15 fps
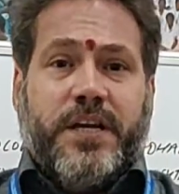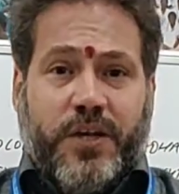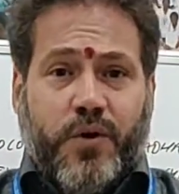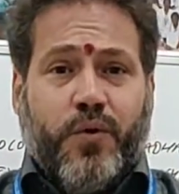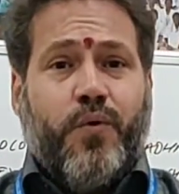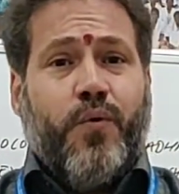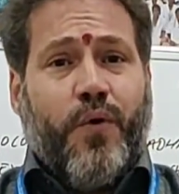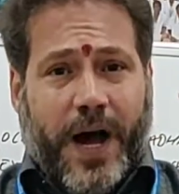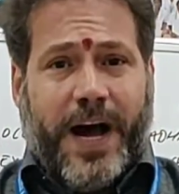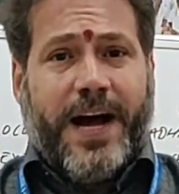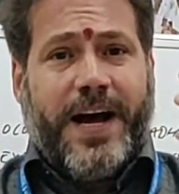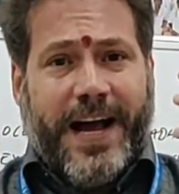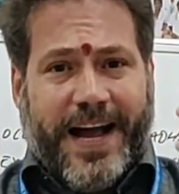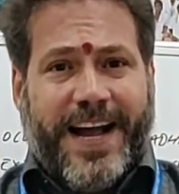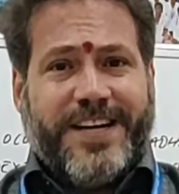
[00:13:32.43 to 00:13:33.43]
You
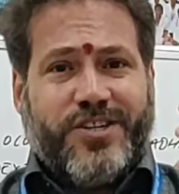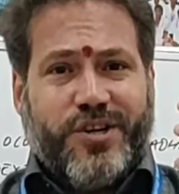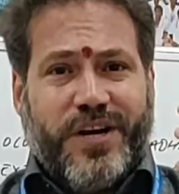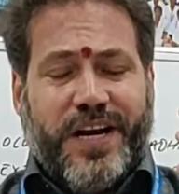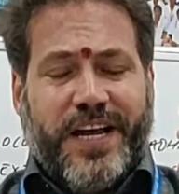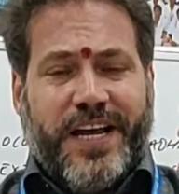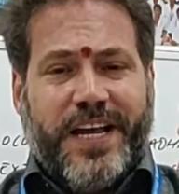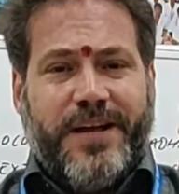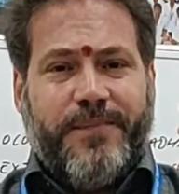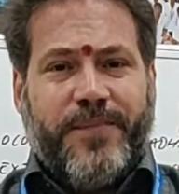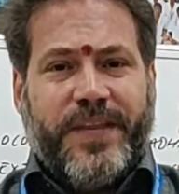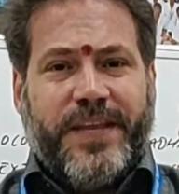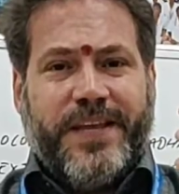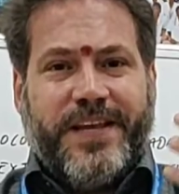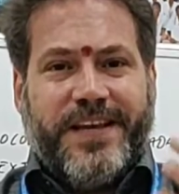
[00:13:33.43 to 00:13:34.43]
are actually
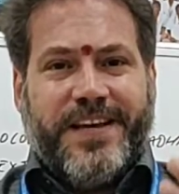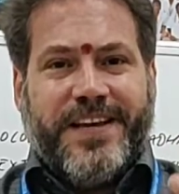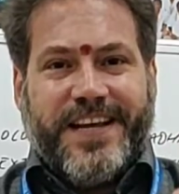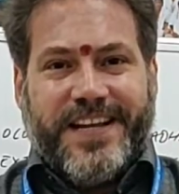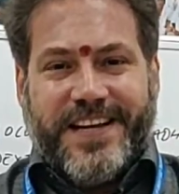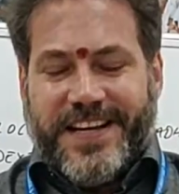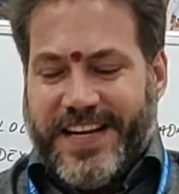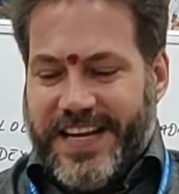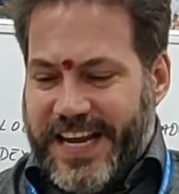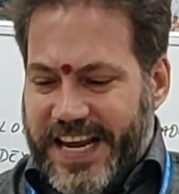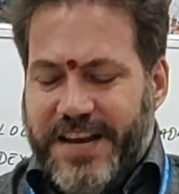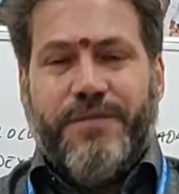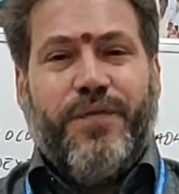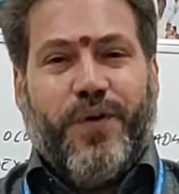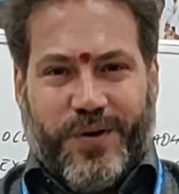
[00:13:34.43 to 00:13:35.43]

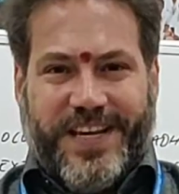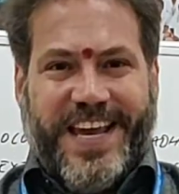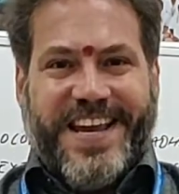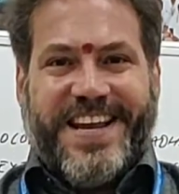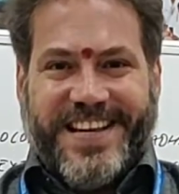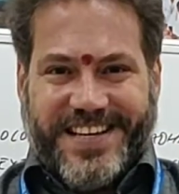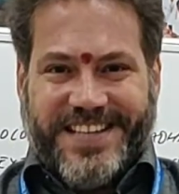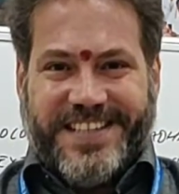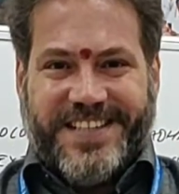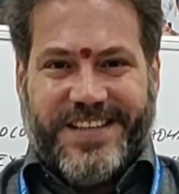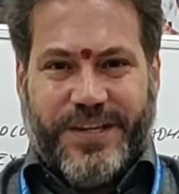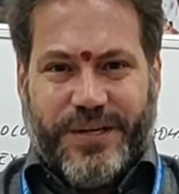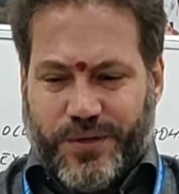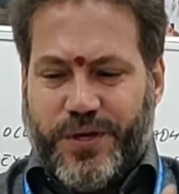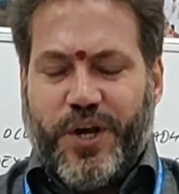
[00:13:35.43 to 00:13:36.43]
invoking
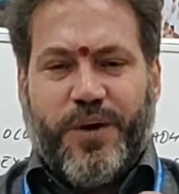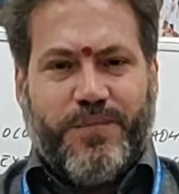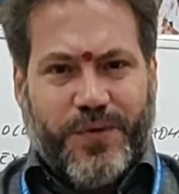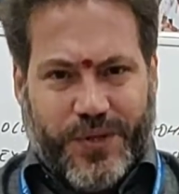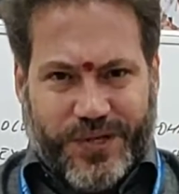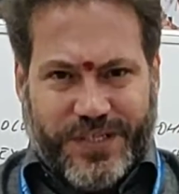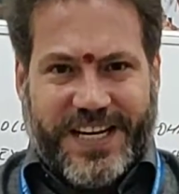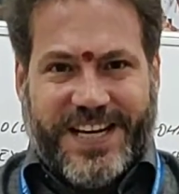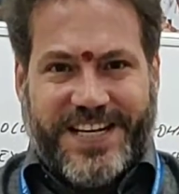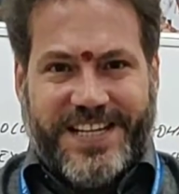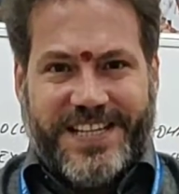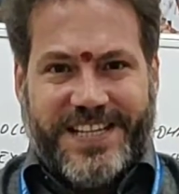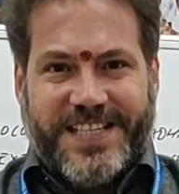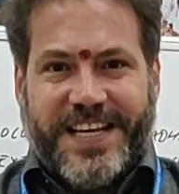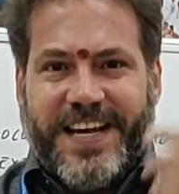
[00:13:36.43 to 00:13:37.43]
through your
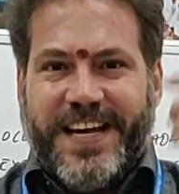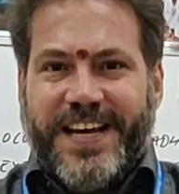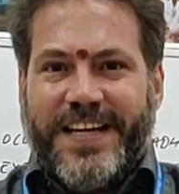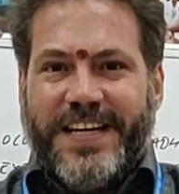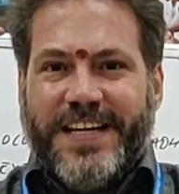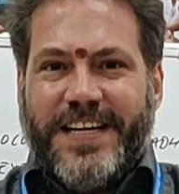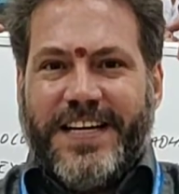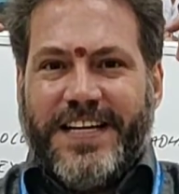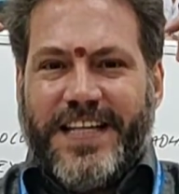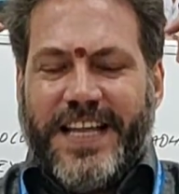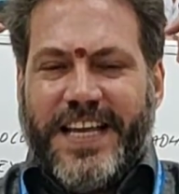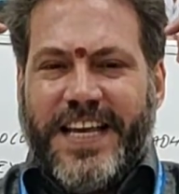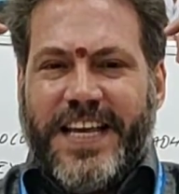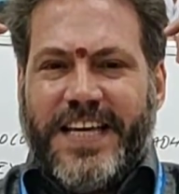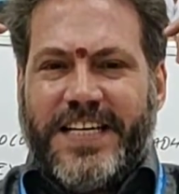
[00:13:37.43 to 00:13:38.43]
mudras
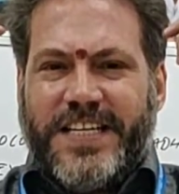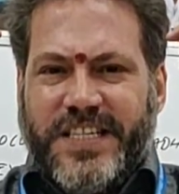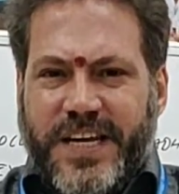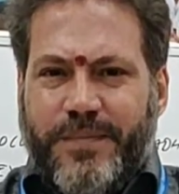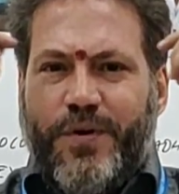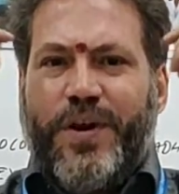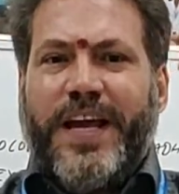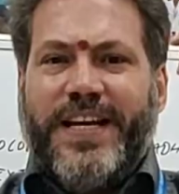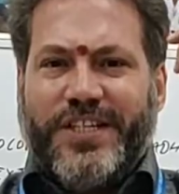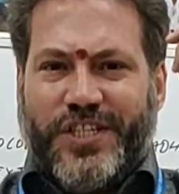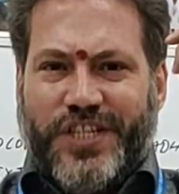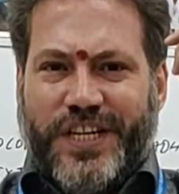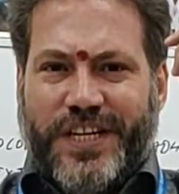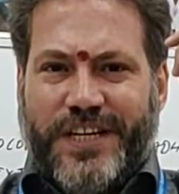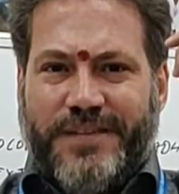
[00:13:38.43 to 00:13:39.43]
the
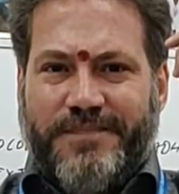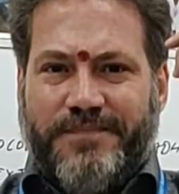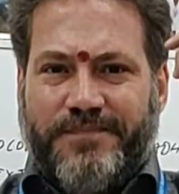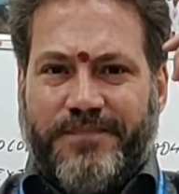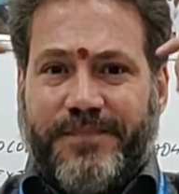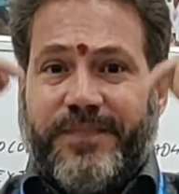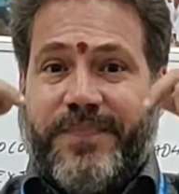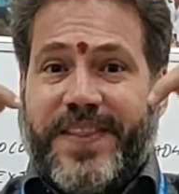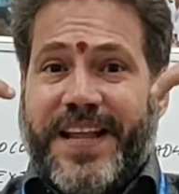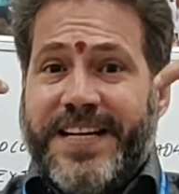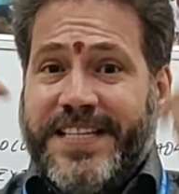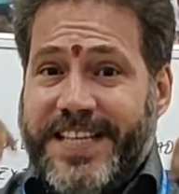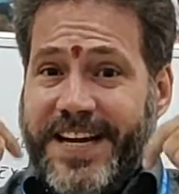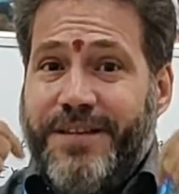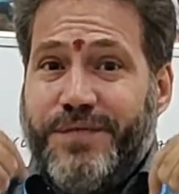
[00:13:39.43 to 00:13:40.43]
stimulation,
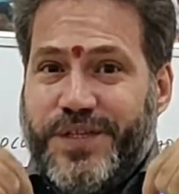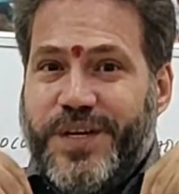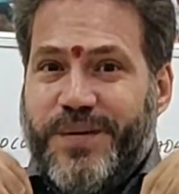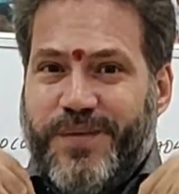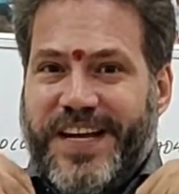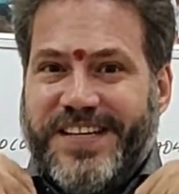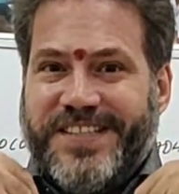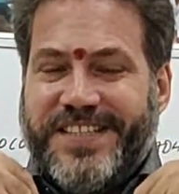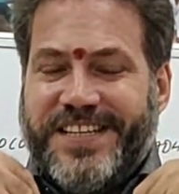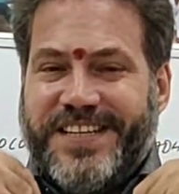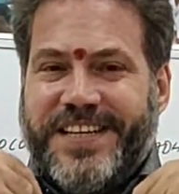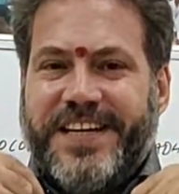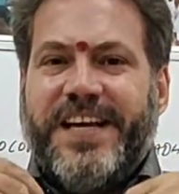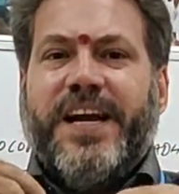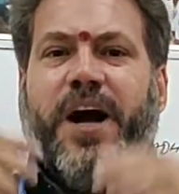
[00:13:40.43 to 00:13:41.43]

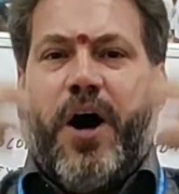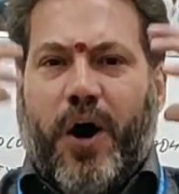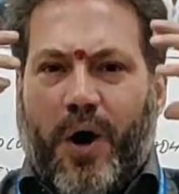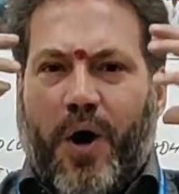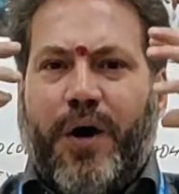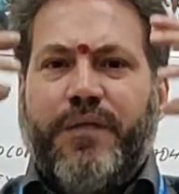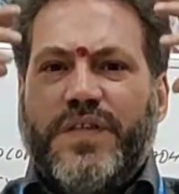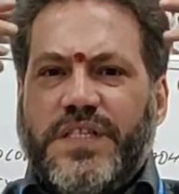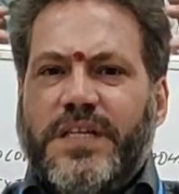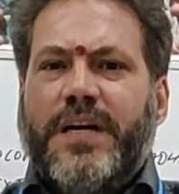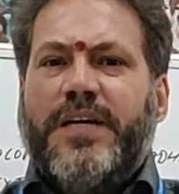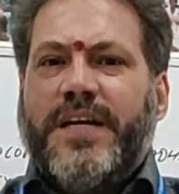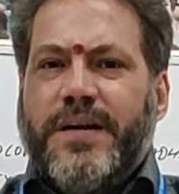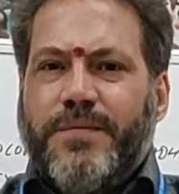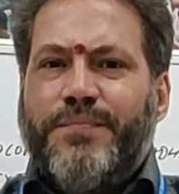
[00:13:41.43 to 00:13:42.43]
self-stimulation of
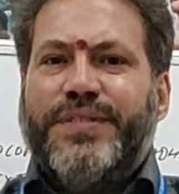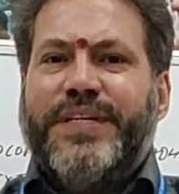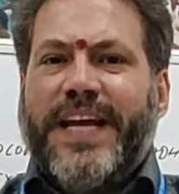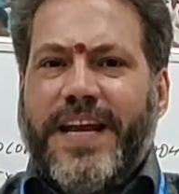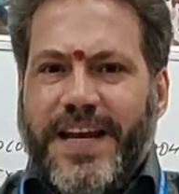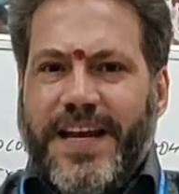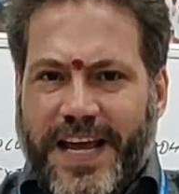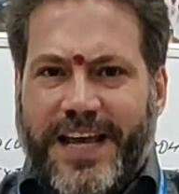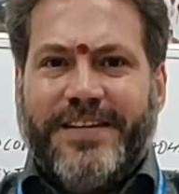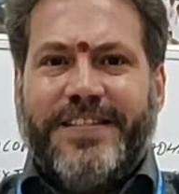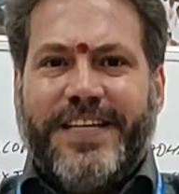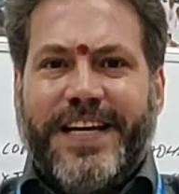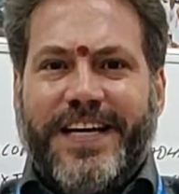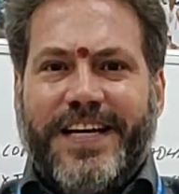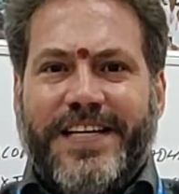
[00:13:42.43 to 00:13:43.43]
certain brain
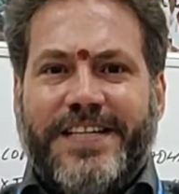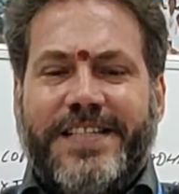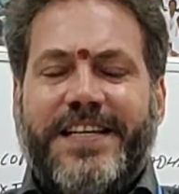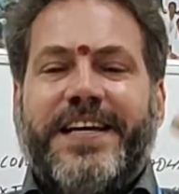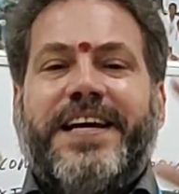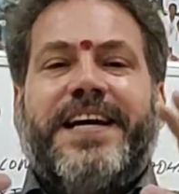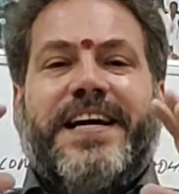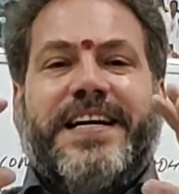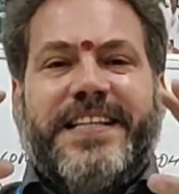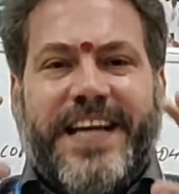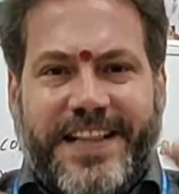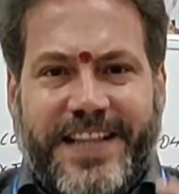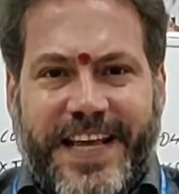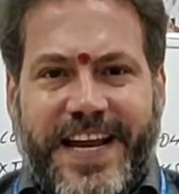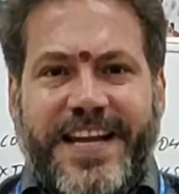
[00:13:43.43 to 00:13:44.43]
areas
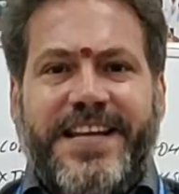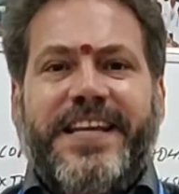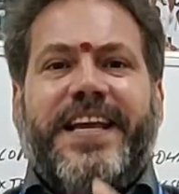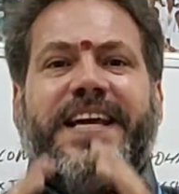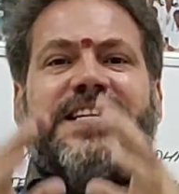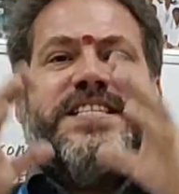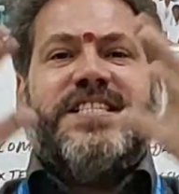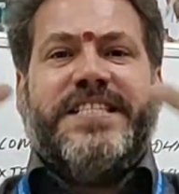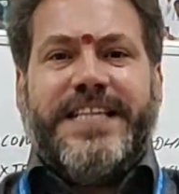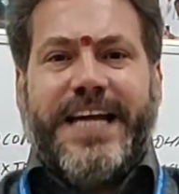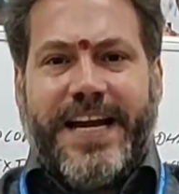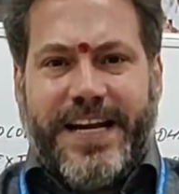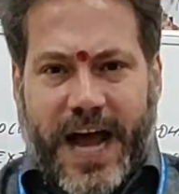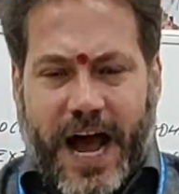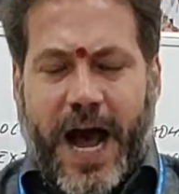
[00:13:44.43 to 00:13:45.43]
that then can
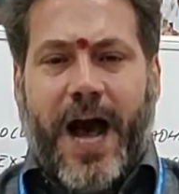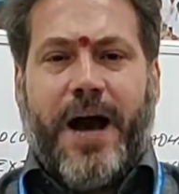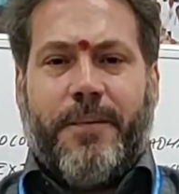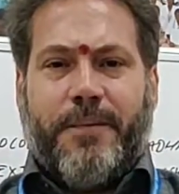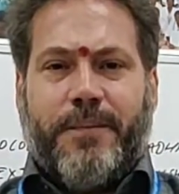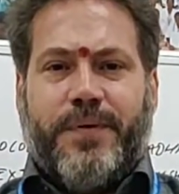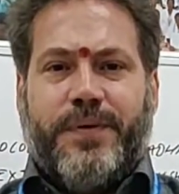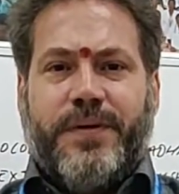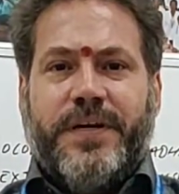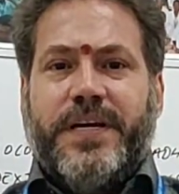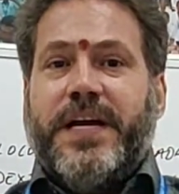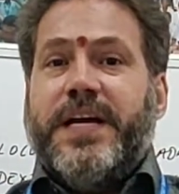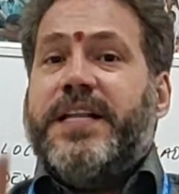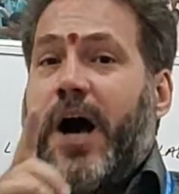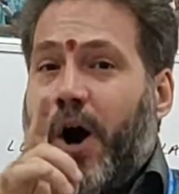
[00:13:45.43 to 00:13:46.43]
set up
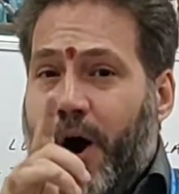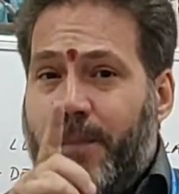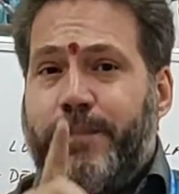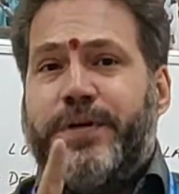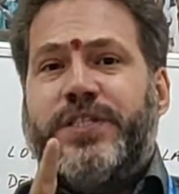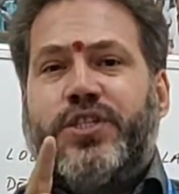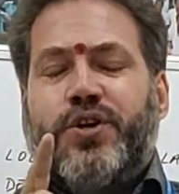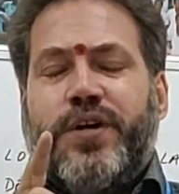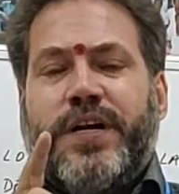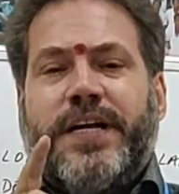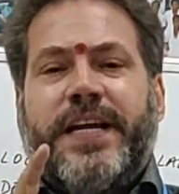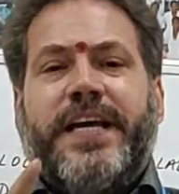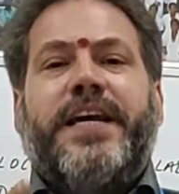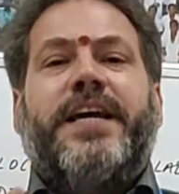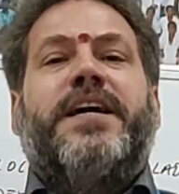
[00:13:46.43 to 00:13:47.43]
the
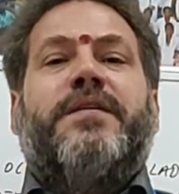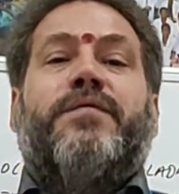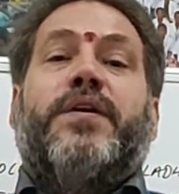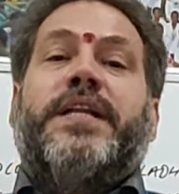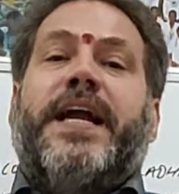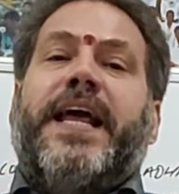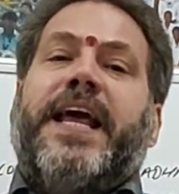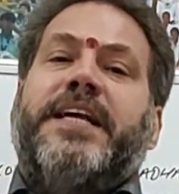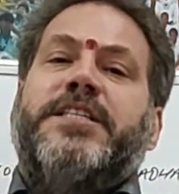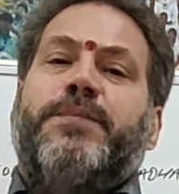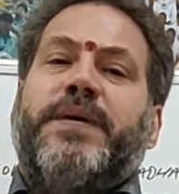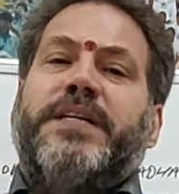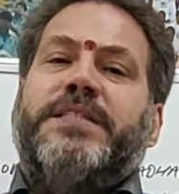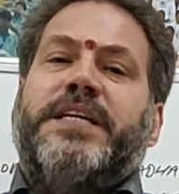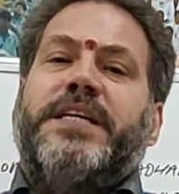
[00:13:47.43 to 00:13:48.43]
opportunity for that
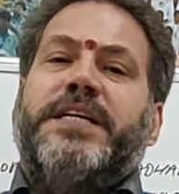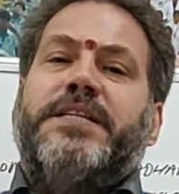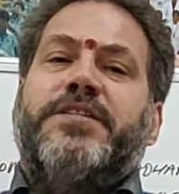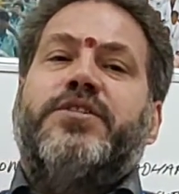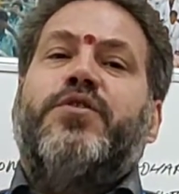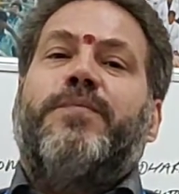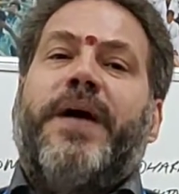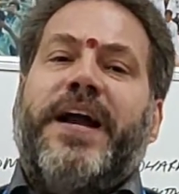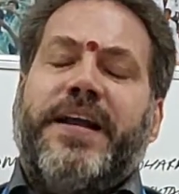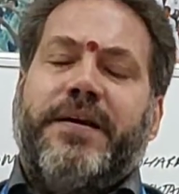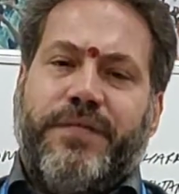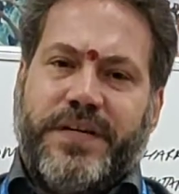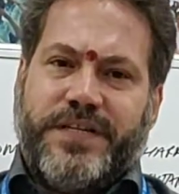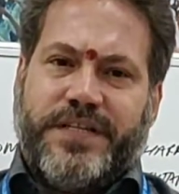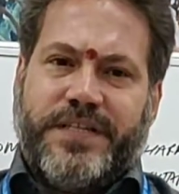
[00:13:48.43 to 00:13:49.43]
experience to
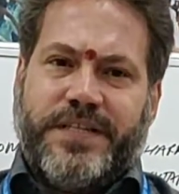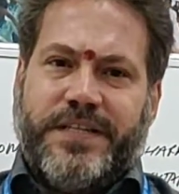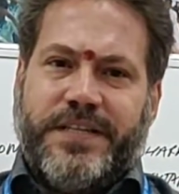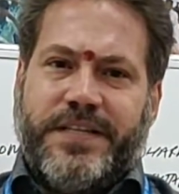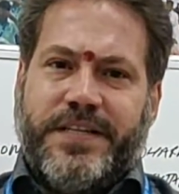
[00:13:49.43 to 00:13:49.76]
manifest.